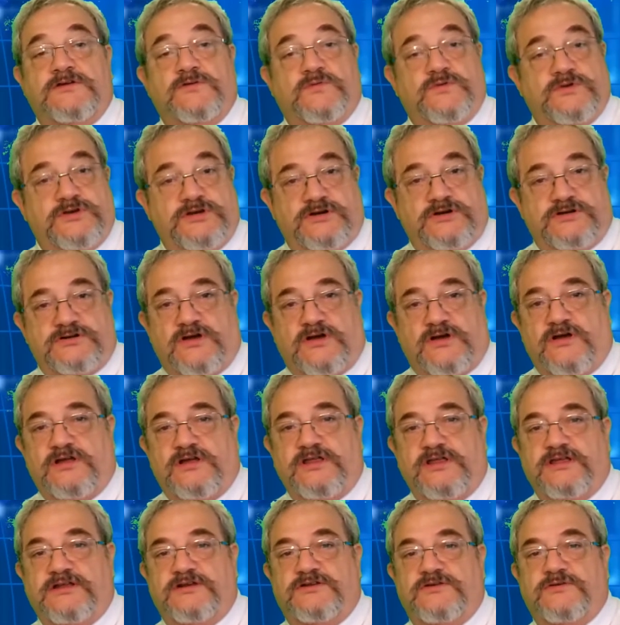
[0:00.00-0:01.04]
when you're
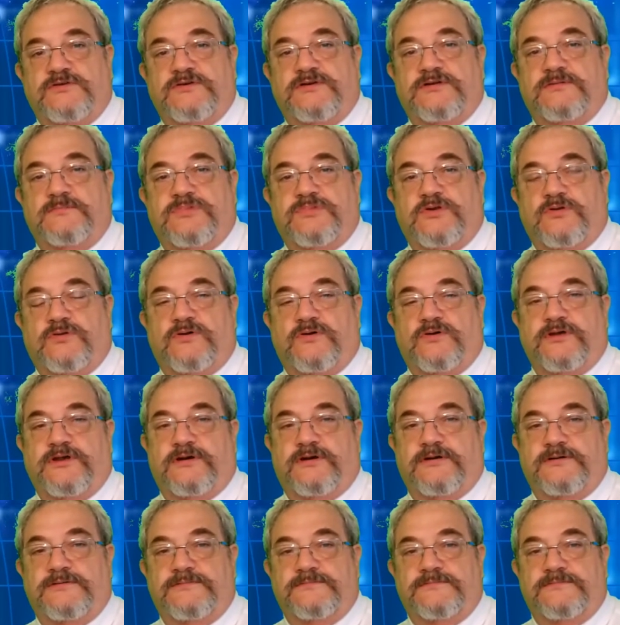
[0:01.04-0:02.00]
talking to an employer.